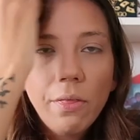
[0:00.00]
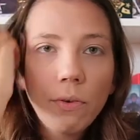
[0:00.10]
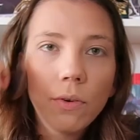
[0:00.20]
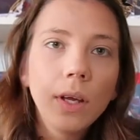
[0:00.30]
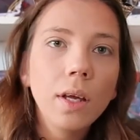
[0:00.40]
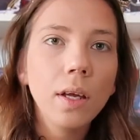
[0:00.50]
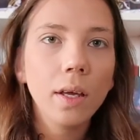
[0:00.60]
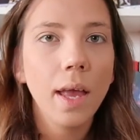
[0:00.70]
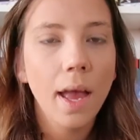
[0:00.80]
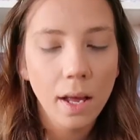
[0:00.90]
three
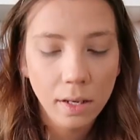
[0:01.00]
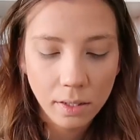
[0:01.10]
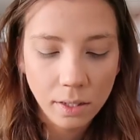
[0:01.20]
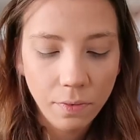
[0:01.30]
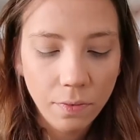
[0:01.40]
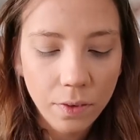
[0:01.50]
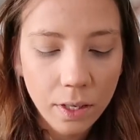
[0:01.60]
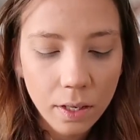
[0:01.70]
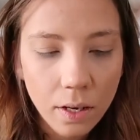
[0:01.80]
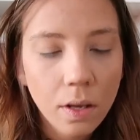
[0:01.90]
can
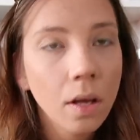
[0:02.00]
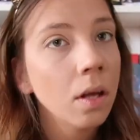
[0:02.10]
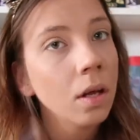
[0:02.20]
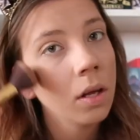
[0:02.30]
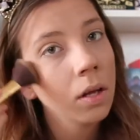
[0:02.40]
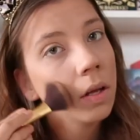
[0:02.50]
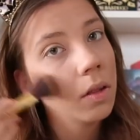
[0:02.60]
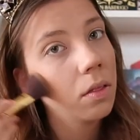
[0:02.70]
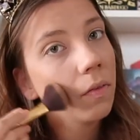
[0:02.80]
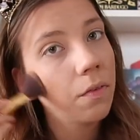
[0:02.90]
defeat
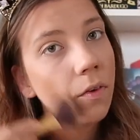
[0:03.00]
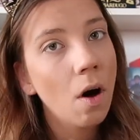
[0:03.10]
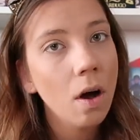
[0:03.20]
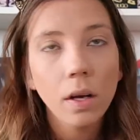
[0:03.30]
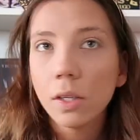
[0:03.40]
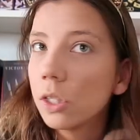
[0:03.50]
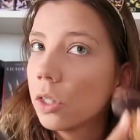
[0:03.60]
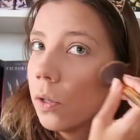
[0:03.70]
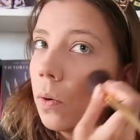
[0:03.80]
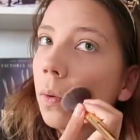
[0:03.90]
the fog,
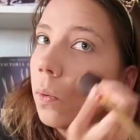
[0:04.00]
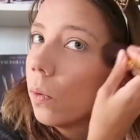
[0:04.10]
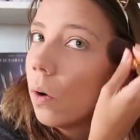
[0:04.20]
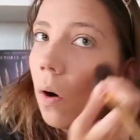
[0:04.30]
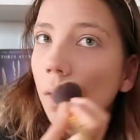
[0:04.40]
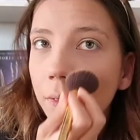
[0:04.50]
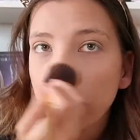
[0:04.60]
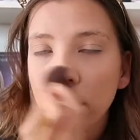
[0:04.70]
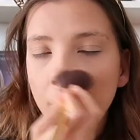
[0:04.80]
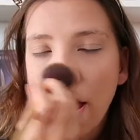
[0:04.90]
so all
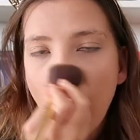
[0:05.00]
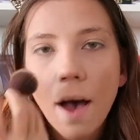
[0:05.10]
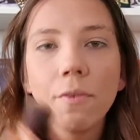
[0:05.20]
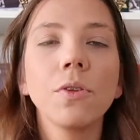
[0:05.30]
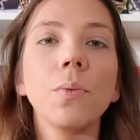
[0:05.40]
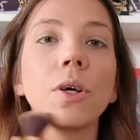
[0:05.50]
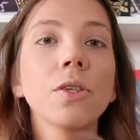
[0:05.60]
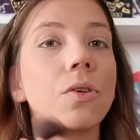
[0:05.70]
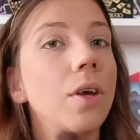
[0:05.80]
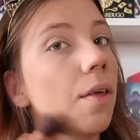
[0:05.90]
three have to
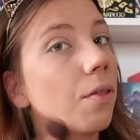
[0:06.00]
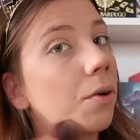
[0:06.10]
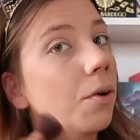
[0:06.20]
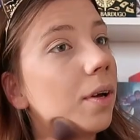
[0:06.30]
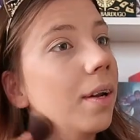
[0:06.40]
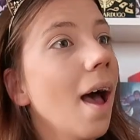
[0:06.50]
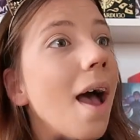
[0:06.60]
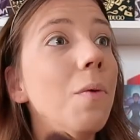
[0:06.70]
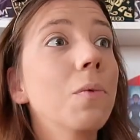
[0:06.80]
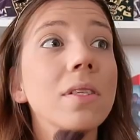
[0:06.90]
work together, and
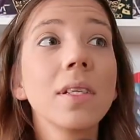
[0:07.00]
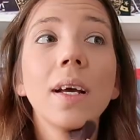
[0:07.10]
I was